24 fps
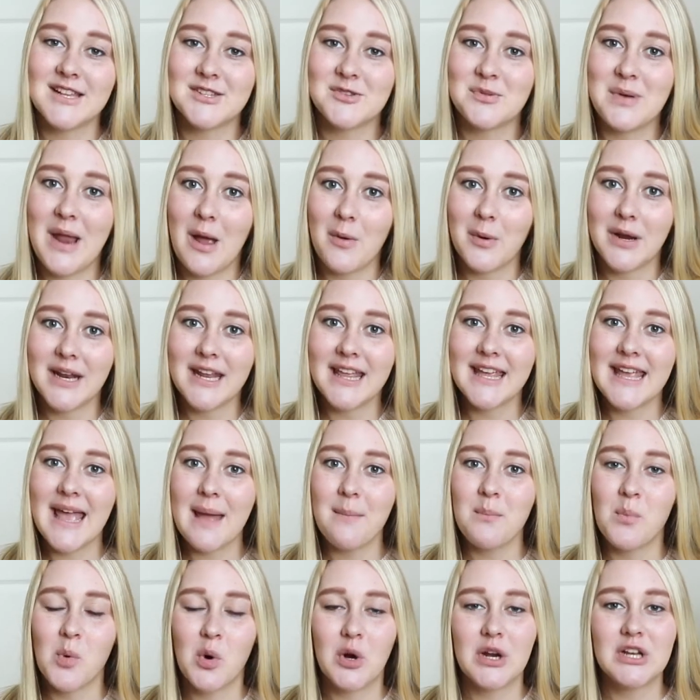so now we're gonna
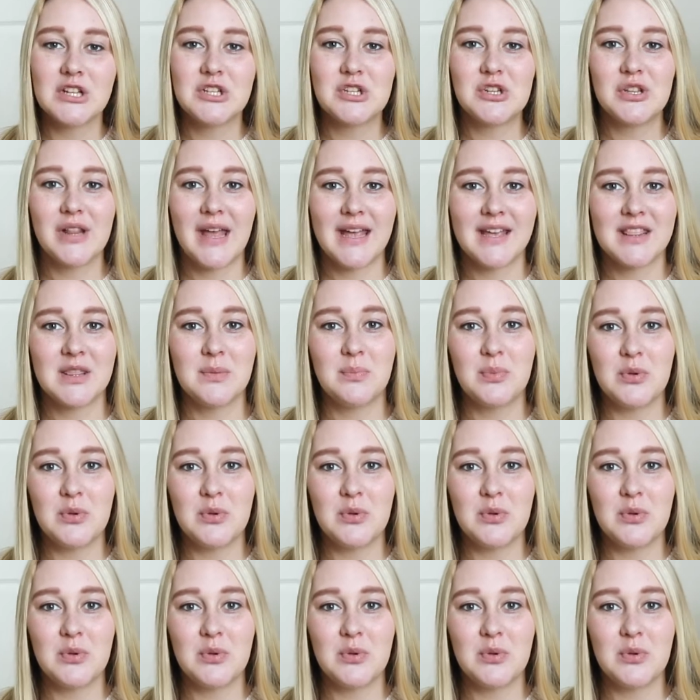get more into like the